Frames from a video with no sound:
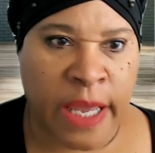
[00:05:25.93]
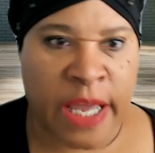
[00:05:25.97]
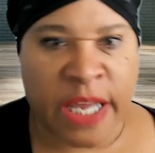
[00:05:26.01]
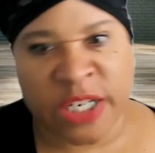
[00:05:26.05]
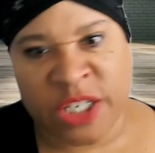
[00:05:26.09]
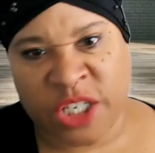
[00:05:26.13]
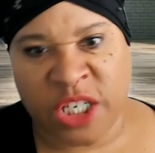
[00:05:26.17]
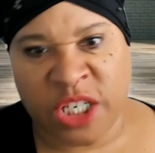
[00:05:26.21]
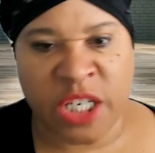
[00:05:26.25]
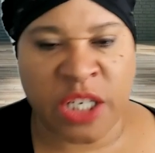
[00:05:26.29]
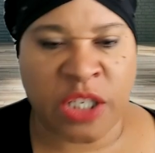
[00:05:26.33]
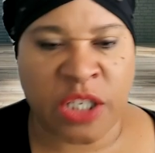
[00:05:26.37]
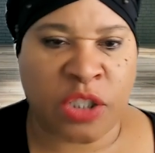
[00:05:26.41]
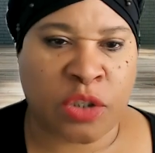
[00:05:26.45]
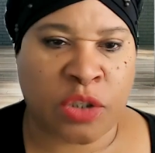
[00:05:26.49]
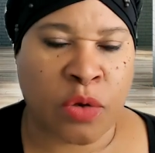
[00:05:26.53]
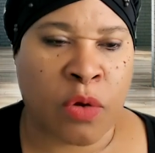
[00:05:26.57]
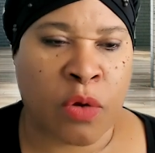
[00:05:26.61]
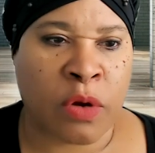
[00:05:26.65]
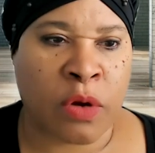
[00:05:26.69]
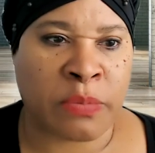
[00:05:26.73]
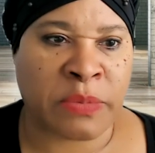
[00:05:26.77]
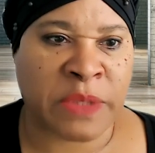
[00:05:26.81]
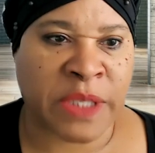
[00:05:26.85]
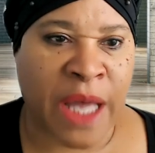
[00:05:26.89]
And she
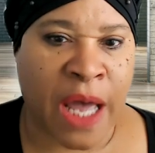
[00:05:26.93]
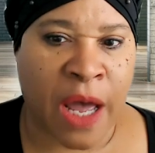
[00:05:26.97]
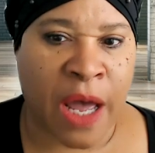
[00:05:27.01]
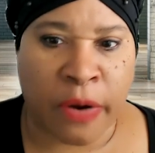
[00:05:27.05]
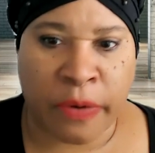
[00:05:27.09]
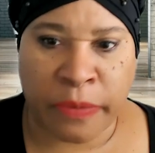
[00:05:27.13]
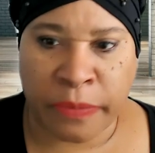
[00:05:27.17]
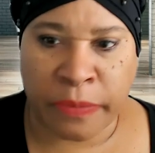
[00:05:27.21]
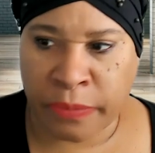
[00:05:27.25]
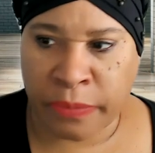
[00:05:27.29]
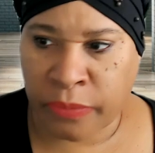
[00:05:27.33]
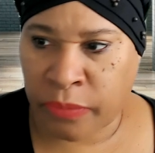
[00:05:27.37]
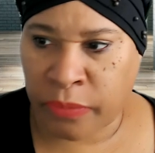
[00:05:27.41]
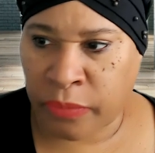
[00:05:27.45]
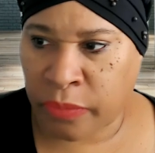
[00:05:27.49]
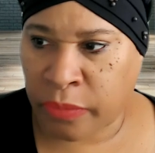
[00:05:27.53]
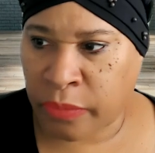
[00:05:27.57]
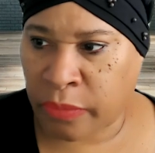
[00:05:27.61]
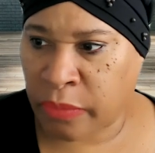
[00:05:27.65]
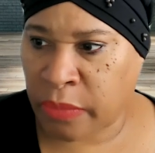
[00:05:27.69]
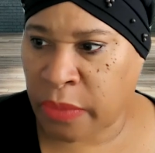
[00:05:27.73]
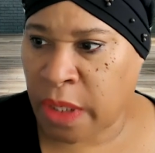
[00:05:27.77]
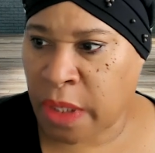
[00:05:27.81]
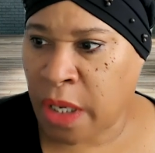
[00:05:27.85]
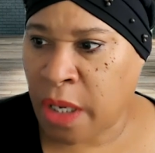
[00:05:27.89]
storms out.
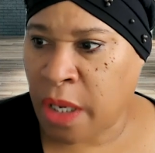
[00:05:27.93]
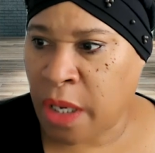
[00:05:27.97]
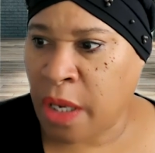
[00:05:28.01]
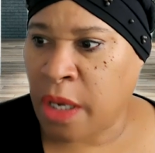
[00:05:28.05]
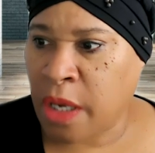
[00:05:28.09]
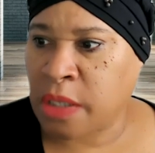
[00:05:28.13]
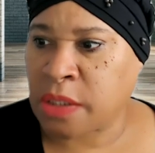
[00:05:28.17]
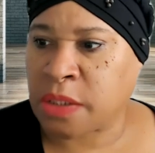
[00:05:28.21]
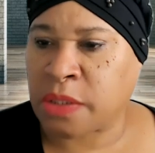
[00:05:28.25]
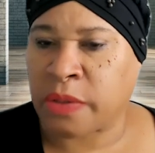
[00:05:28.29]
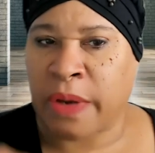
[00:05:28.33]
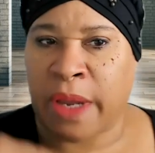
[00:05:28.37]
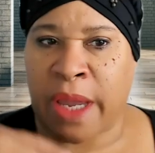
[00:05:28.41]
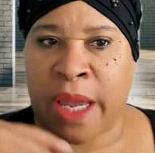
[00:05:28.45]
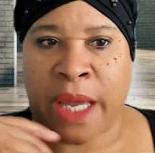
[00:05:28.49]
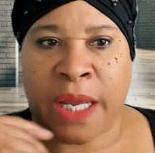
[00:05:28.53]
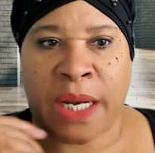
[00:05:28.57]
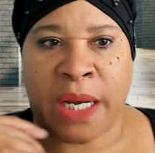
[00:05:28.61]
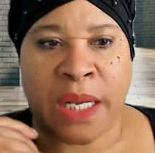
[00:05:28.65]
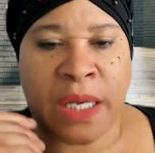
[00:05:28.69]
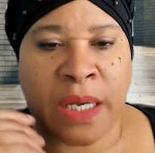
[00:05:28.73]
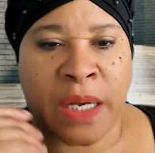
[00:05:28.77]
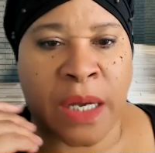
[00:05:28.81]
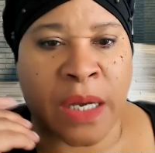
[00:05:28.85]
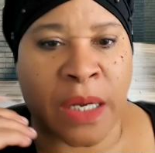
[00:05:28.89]
So
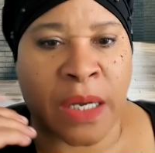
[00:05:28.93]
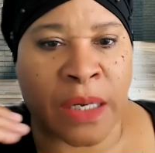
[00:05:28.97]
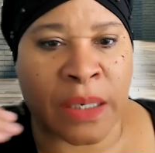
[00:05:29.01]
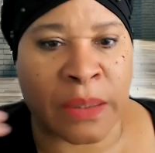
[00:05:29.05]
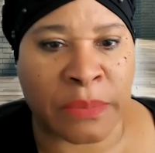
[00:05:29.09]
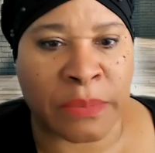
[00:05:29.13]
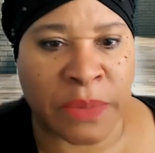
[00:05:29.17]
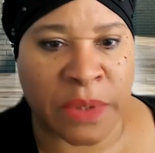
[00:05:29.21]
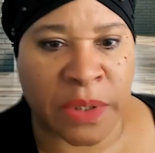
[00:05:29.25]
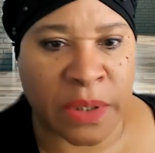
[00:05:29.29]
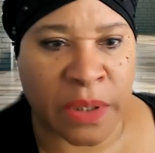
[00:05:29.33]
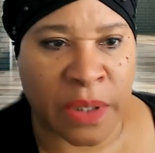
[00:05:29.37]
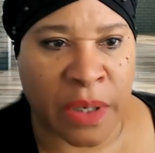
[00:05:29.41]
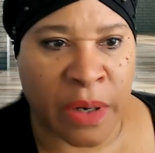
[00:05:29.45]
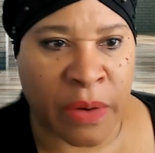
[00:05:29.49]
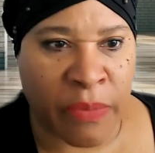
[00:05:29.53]
Eddie comes